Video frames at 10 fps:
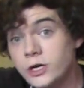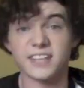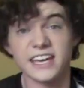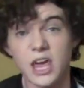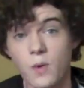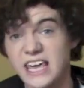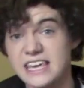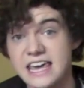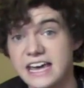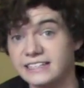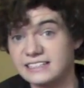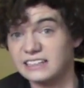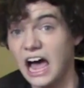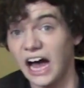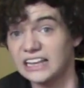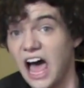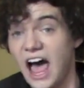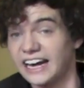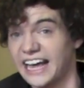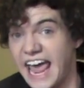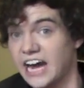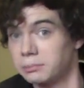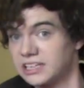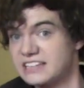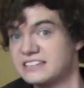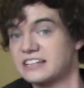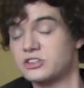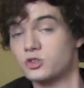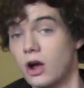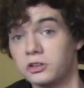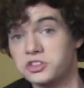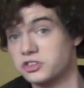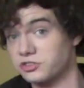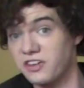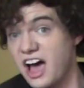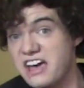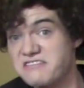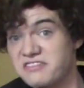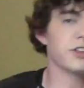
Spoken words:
Tinky Winky eats Lala in a cannibalistic struggle to survive.